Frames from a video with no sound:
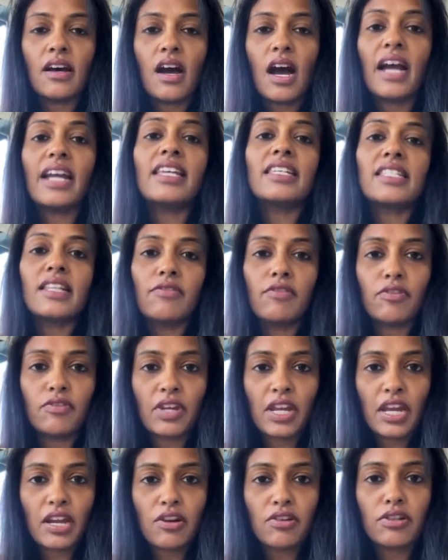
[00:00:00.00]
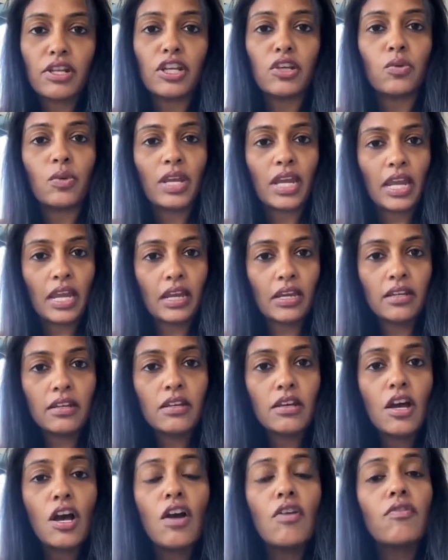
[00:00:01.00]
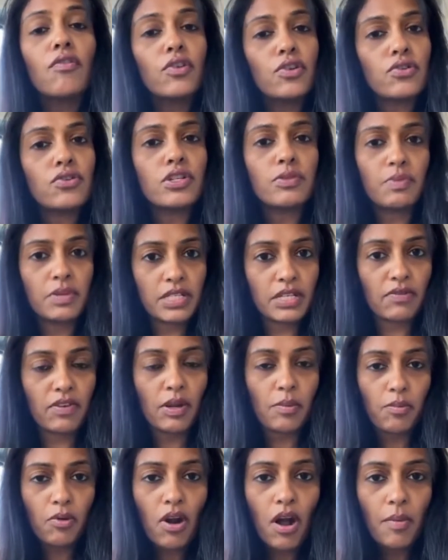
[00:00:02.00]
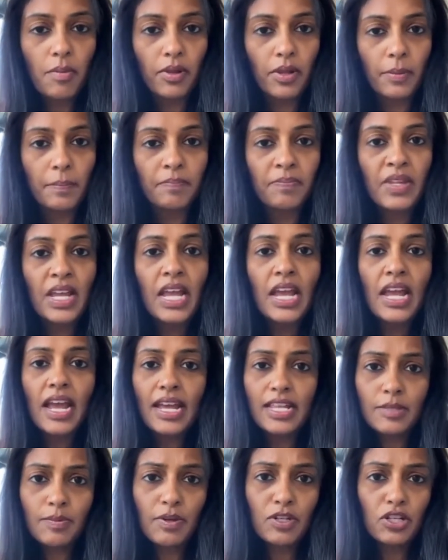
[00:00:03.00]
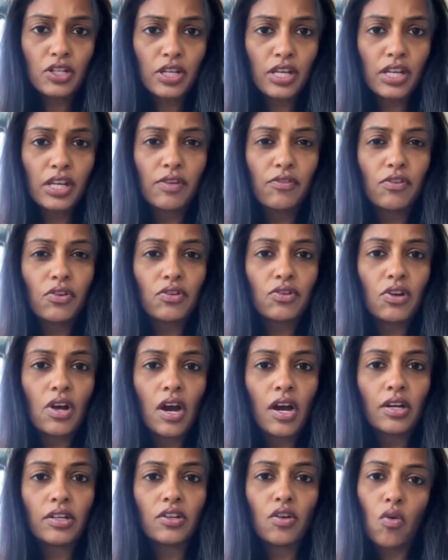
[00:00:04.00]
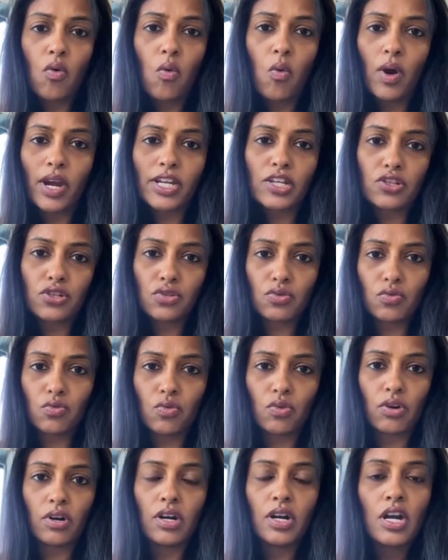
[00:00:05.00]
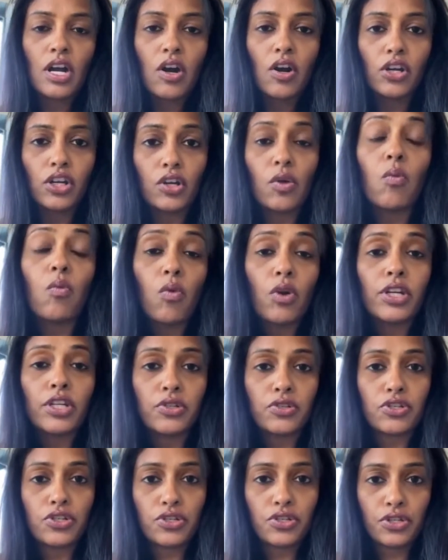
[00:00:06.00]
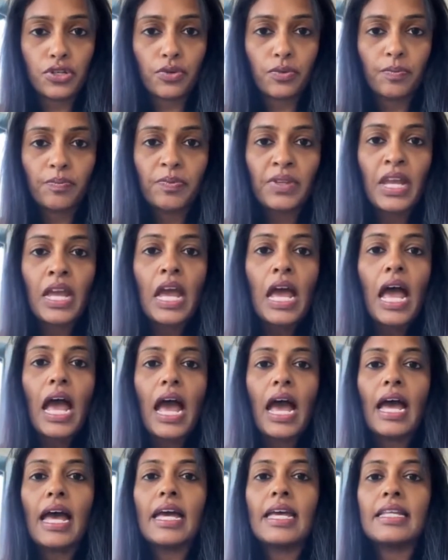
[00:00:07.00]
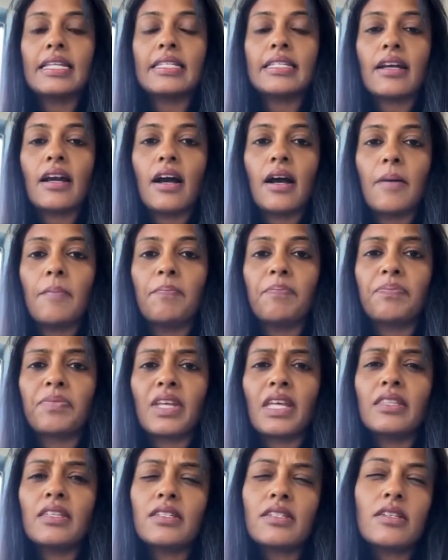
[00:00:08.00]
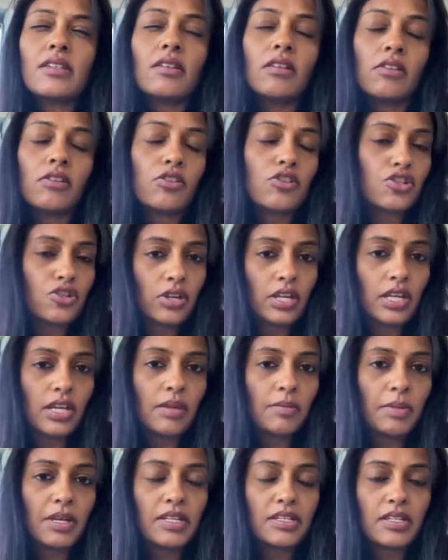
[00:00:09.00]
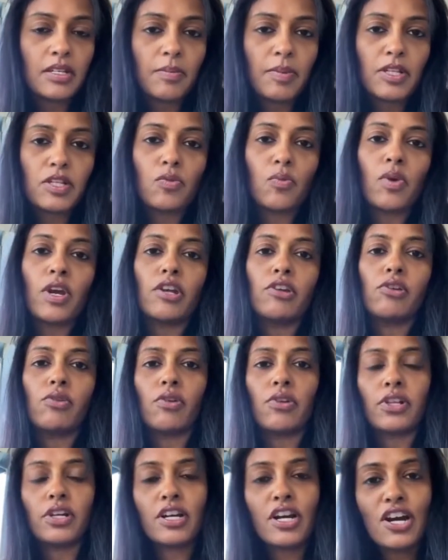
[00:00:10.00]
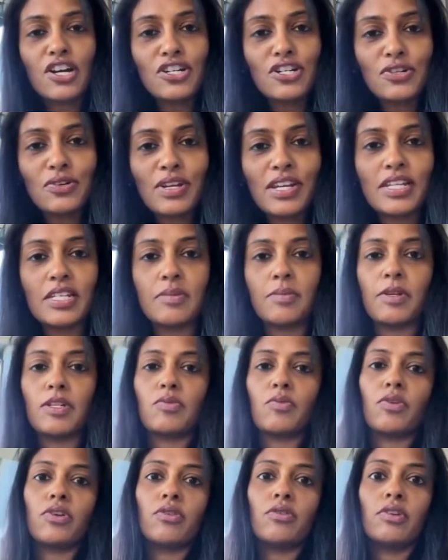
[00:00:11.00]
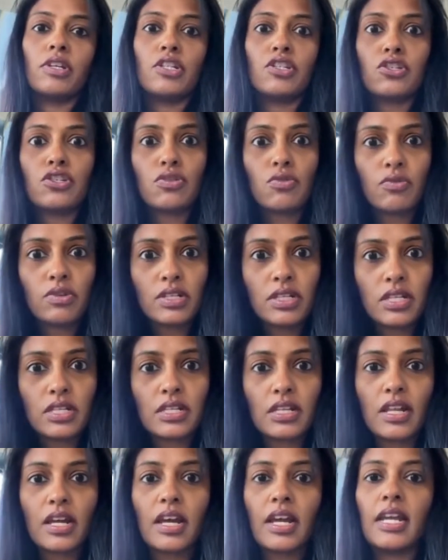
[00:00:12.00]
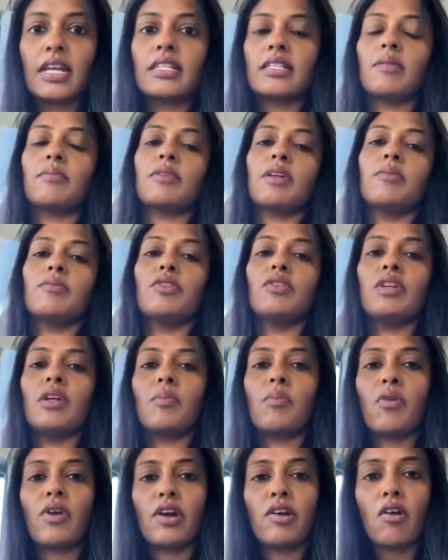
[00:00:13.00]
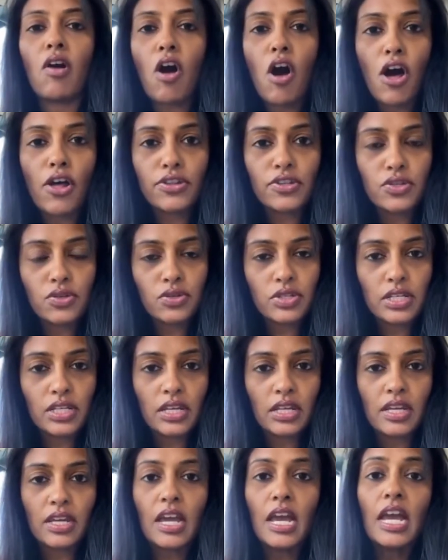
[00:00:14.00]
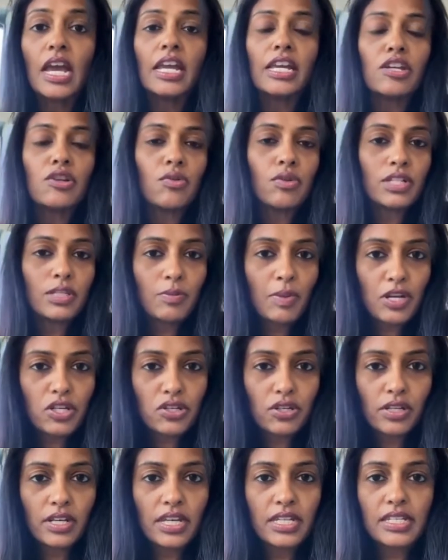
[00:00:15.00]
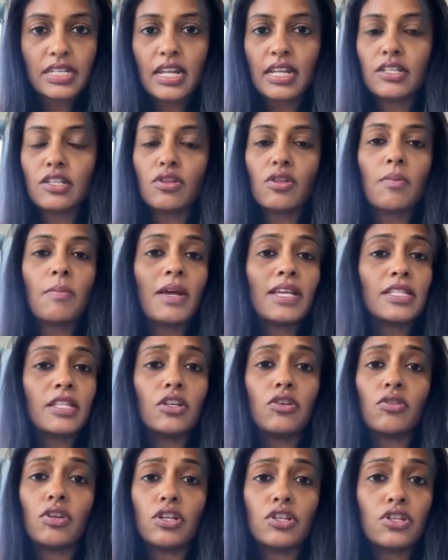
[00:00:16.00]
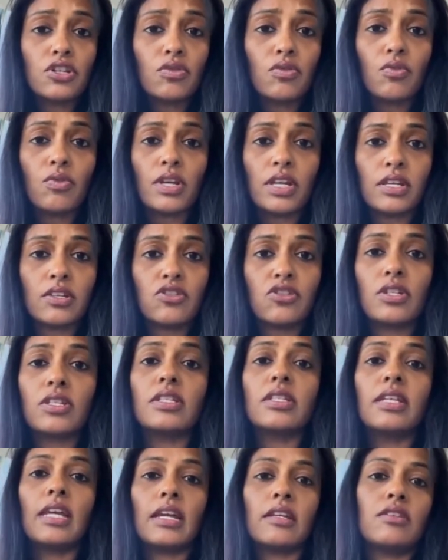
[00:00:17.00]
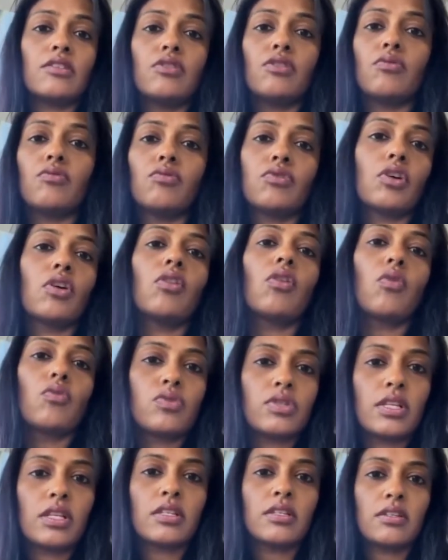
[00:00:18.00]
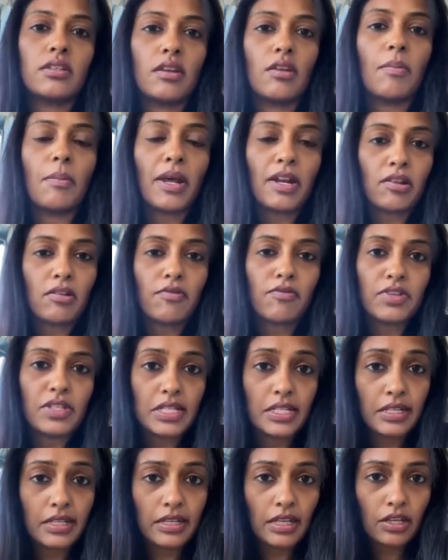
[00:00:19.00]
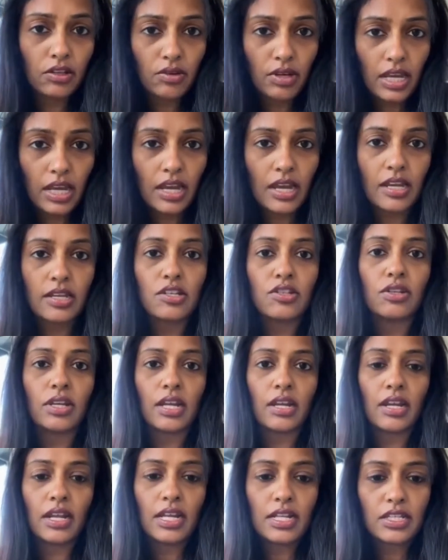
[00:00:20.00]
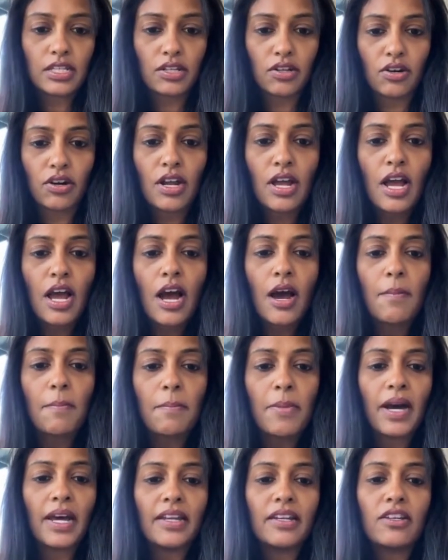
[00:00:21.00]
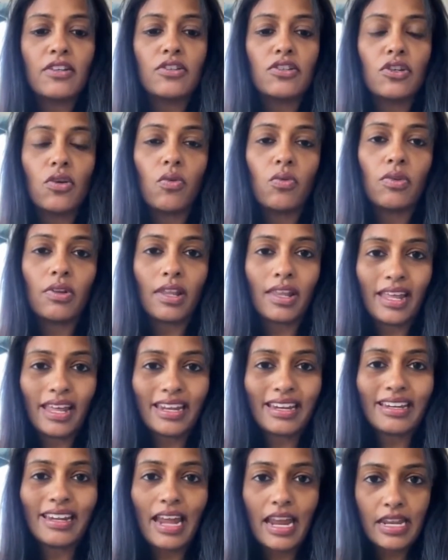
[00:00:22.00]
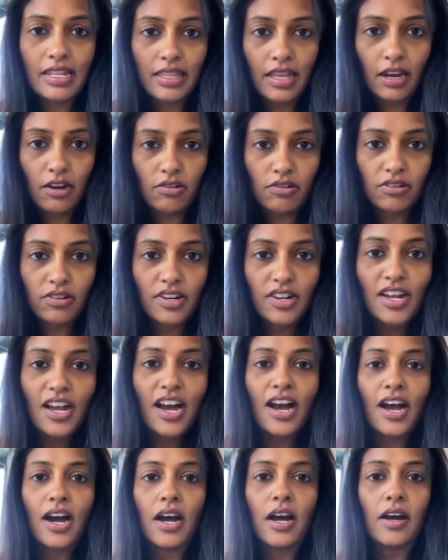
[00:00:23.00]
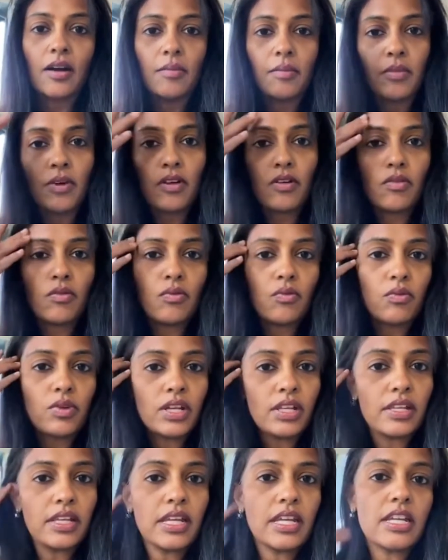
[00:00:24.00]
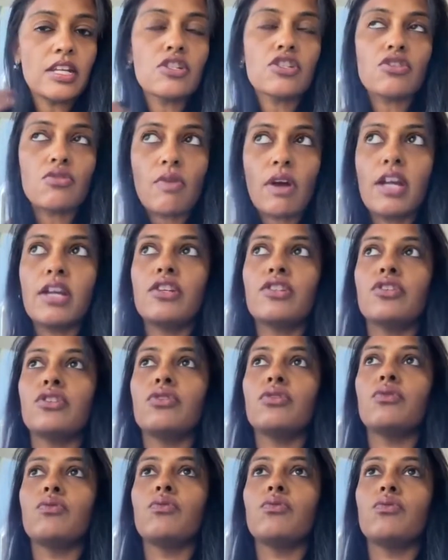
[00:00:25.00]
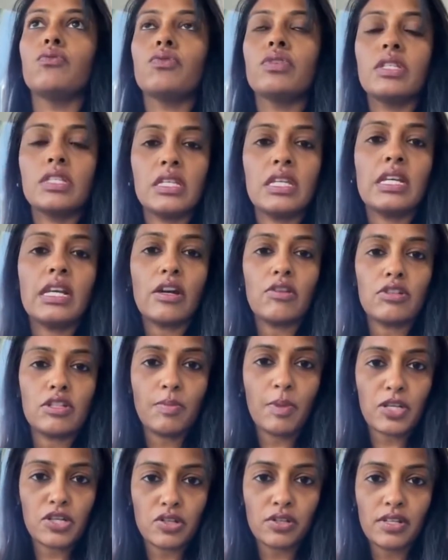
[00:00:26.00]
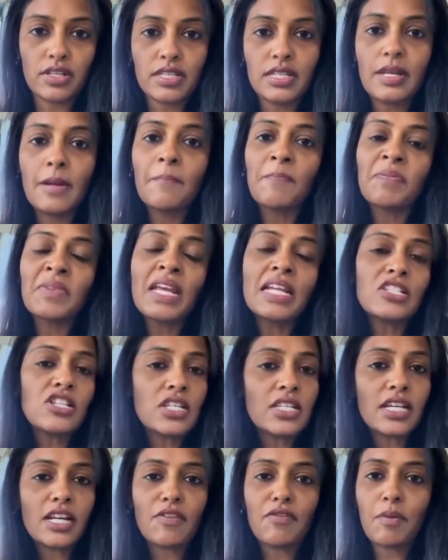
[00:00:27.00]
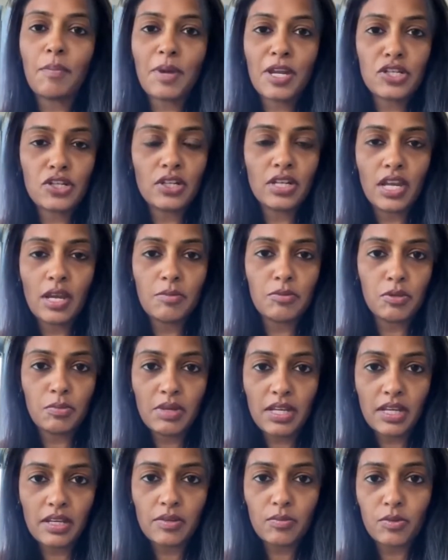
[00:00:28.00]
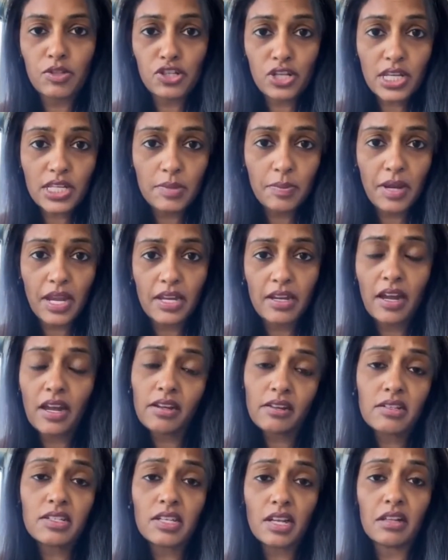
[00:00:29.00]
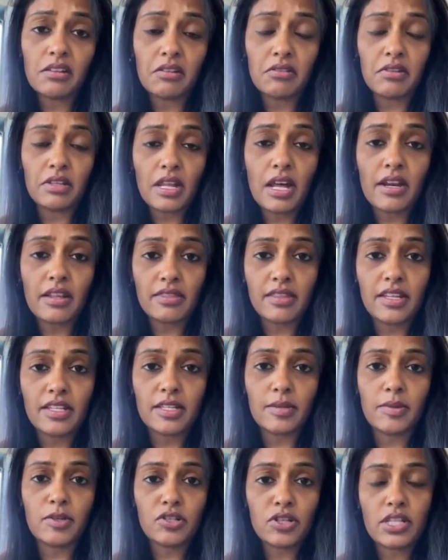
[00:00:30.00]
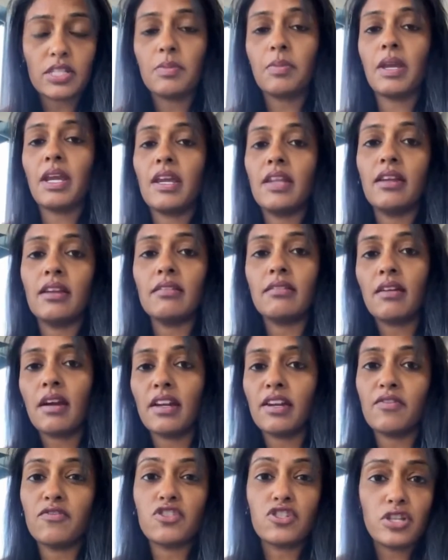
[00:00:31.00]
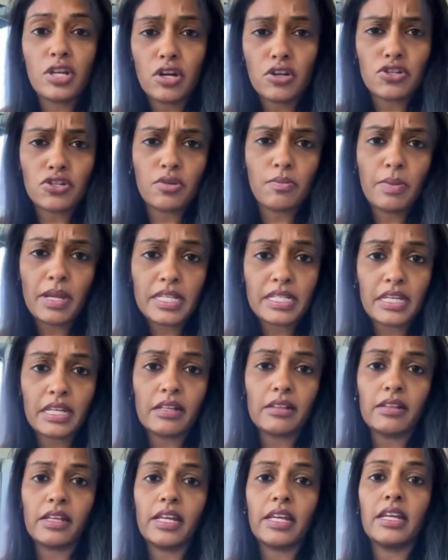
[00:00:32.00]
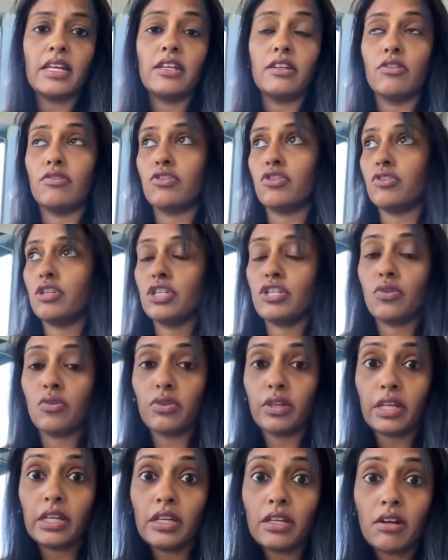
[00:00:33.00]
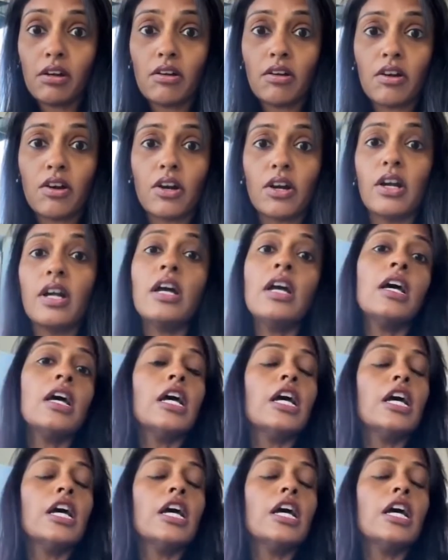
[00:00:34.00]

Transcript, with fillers: the highest level of care that you can for your specific problem, especially if you're not quite sure, you know, what you should do. And um, this is a little tricky because it depends where you're in the country, it depends where your insurance is like. Sometimes you need prior auth to see, you know, a specialist. And so the best thing you can do is just get to the closest, you know, medical facility that you can to get an answer. But don't let it end there. Um, really try to seek out a specialist. Just like if a patient came to me with chest pain, I could tell her a lot of things about chest pain and kind of triage her basically, you know, do you need to go to the ER?